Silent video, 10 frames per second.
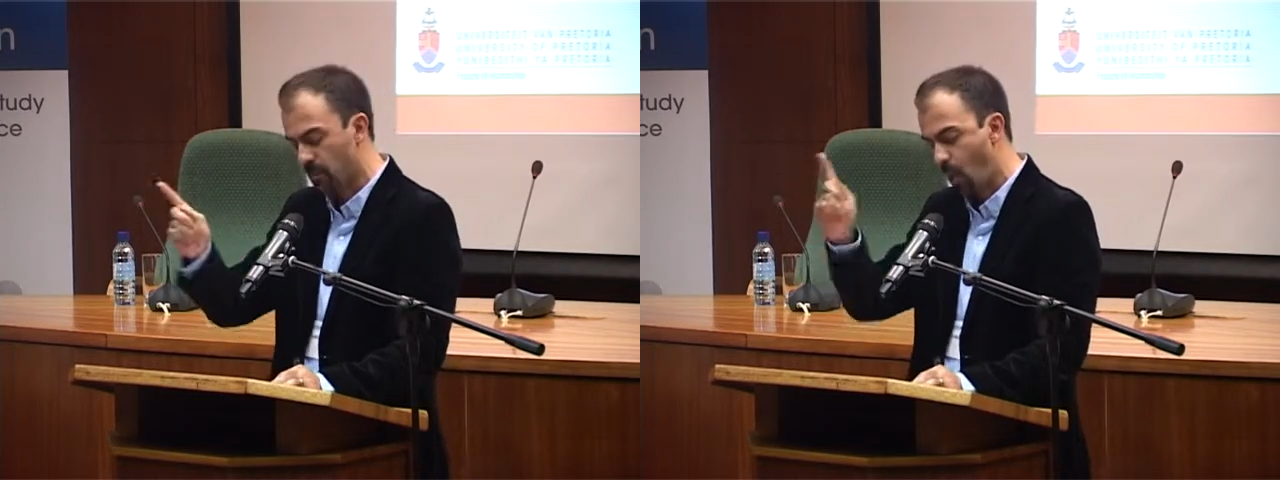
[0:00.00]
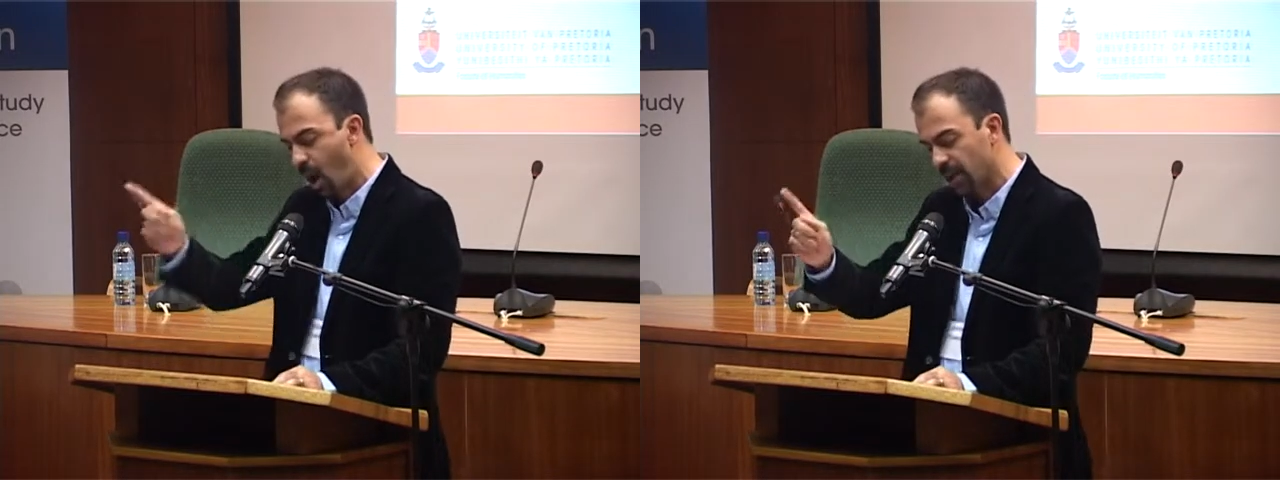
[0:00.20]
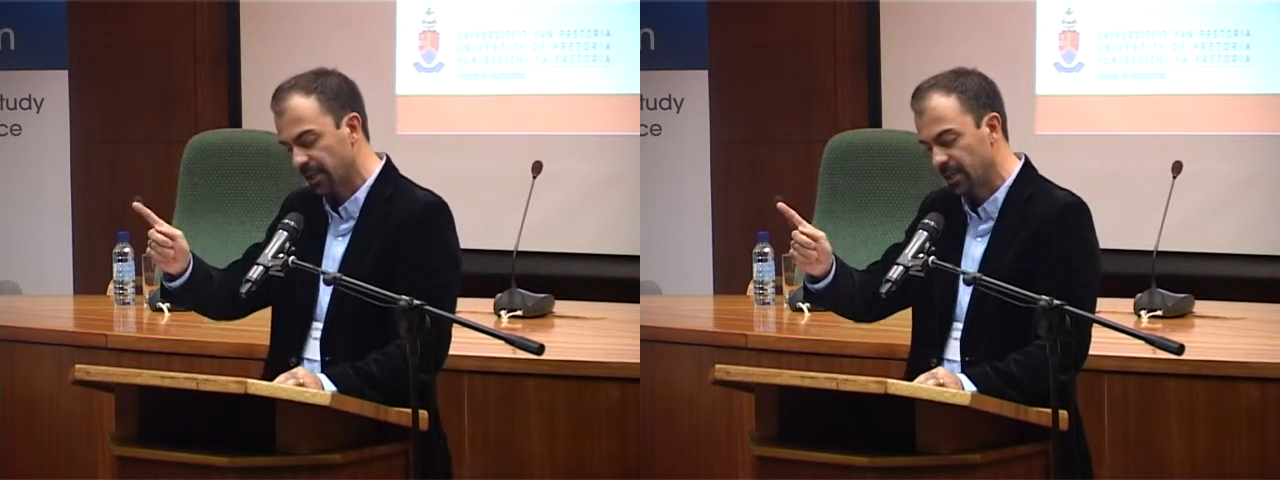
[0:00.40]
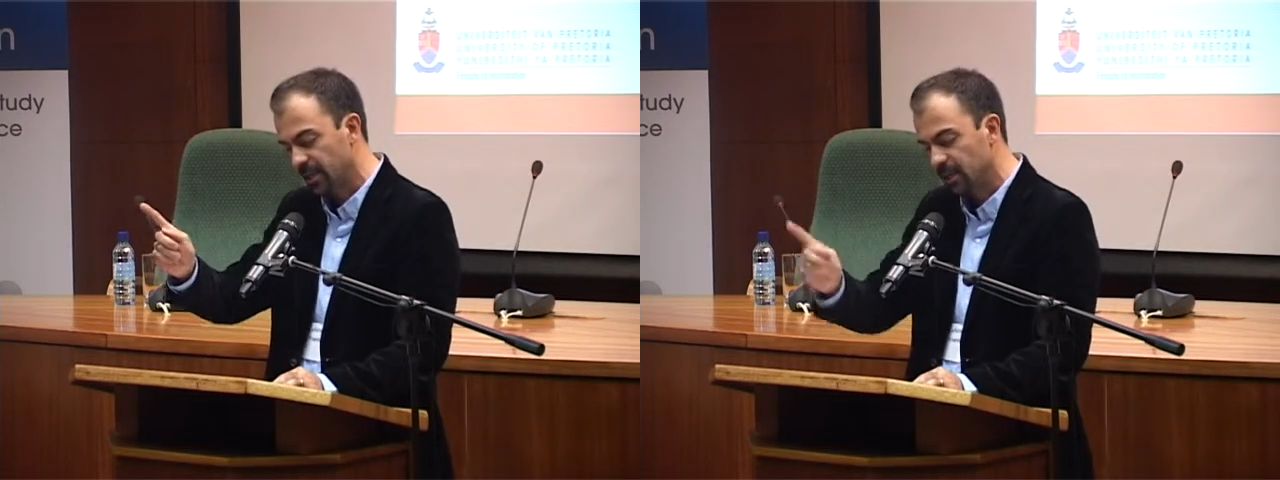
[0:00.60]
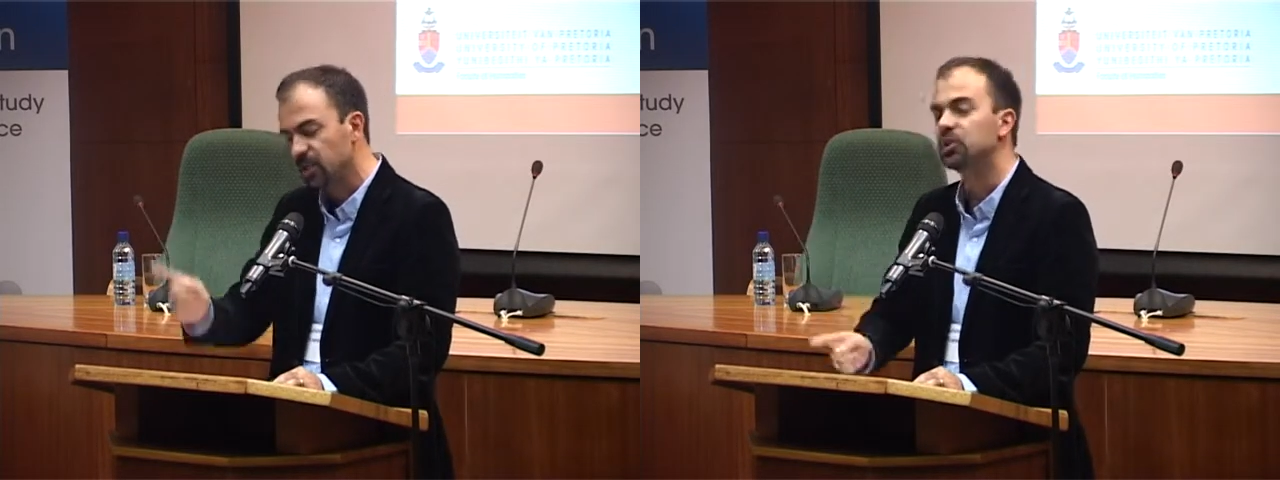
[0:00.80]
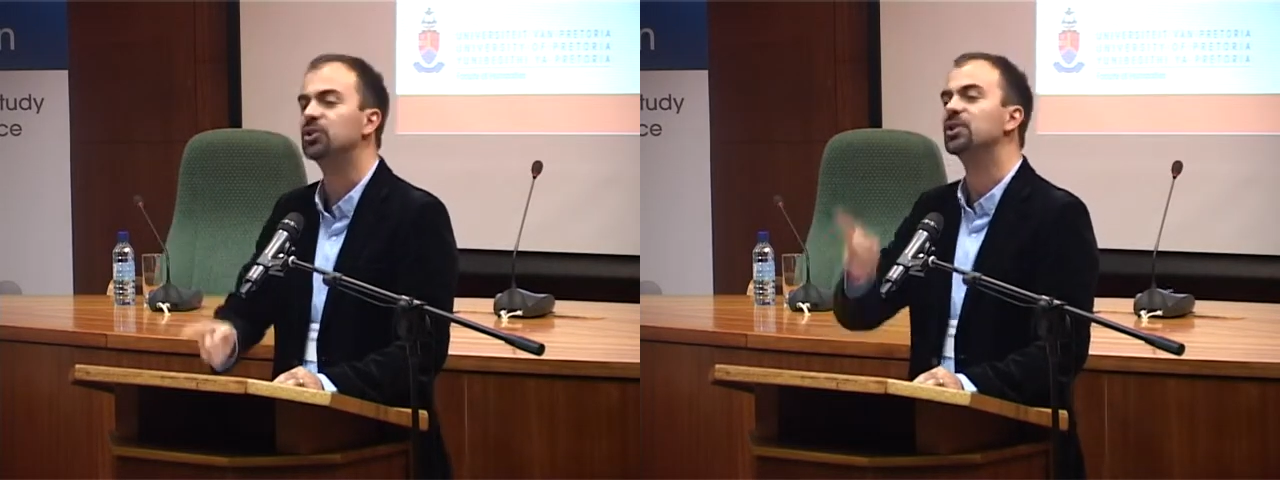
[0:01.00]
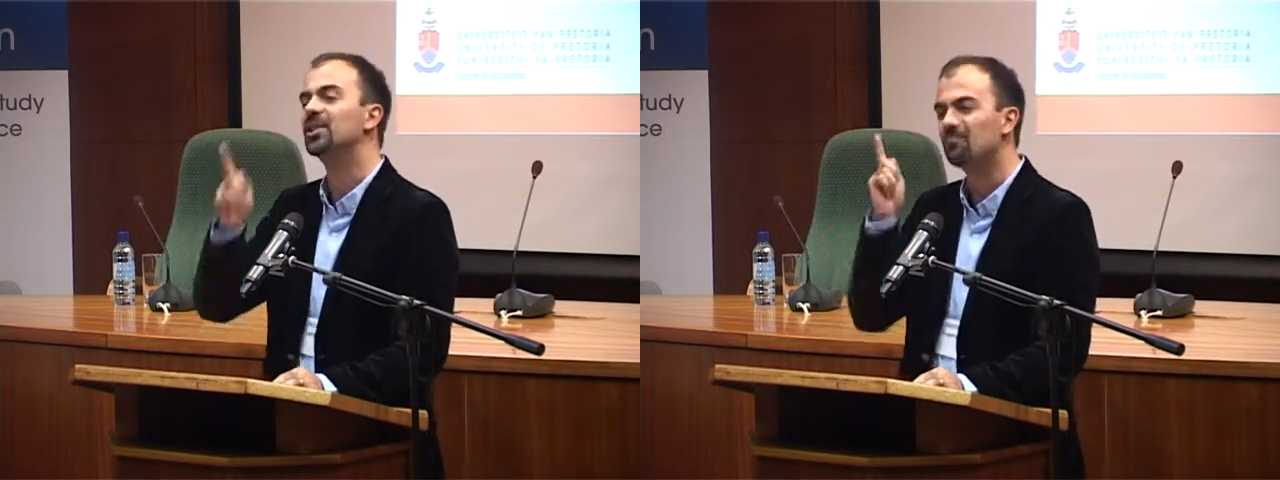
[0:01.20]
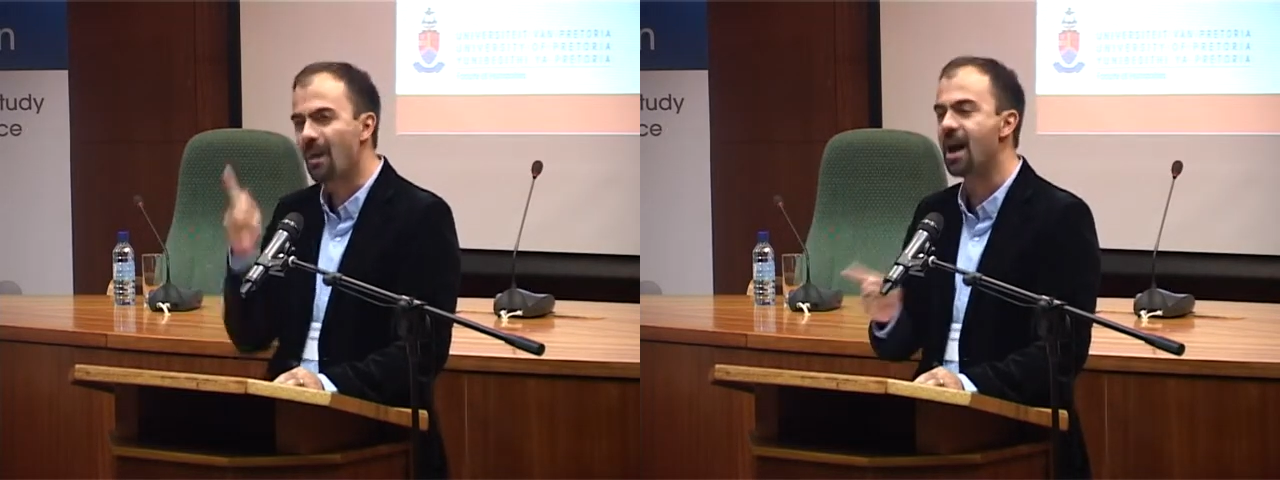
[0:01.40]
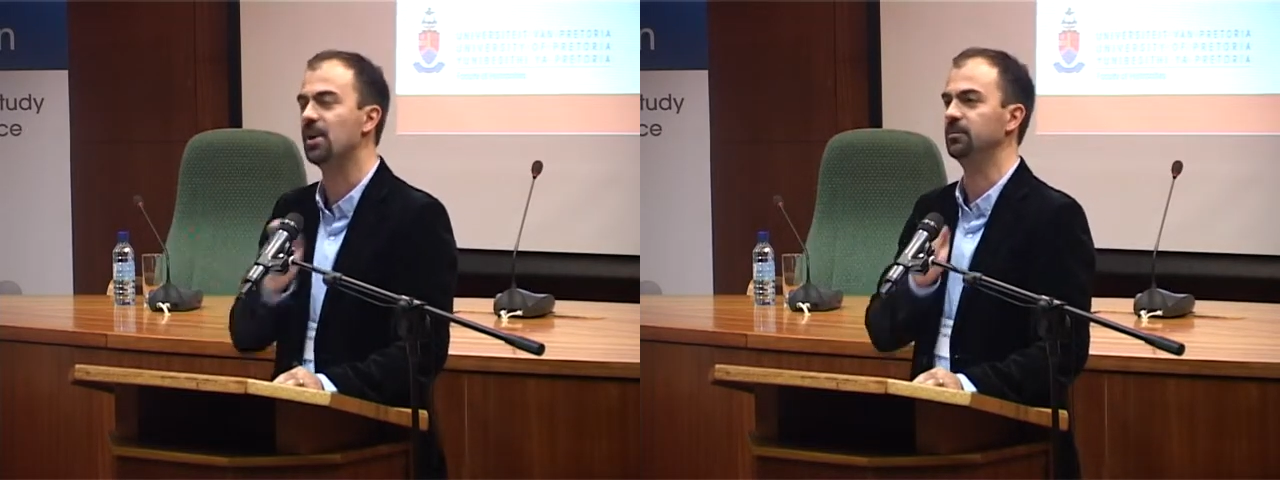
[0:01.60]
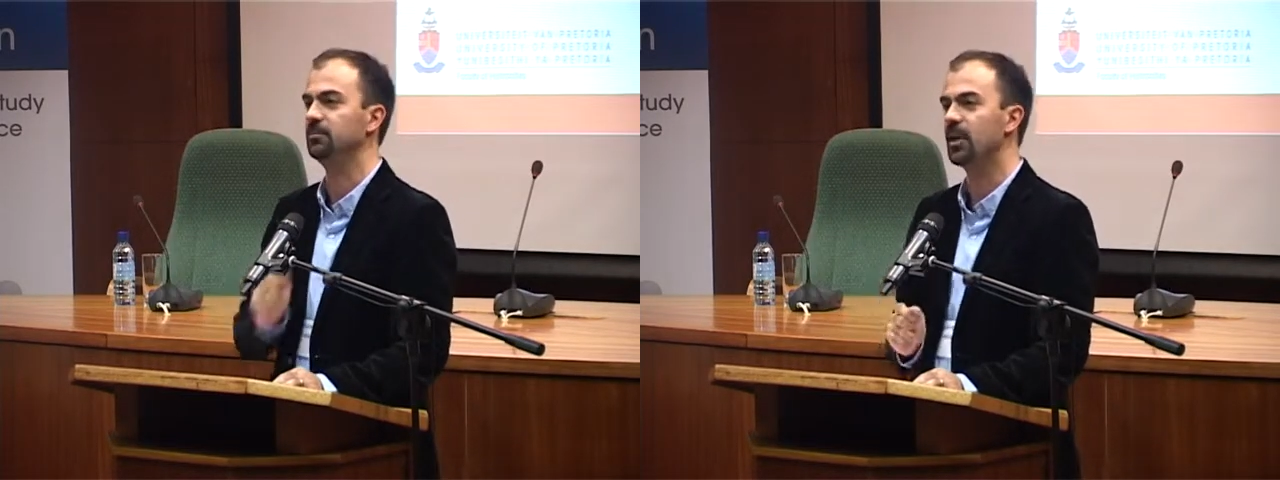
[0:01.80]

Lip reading: quality, smile.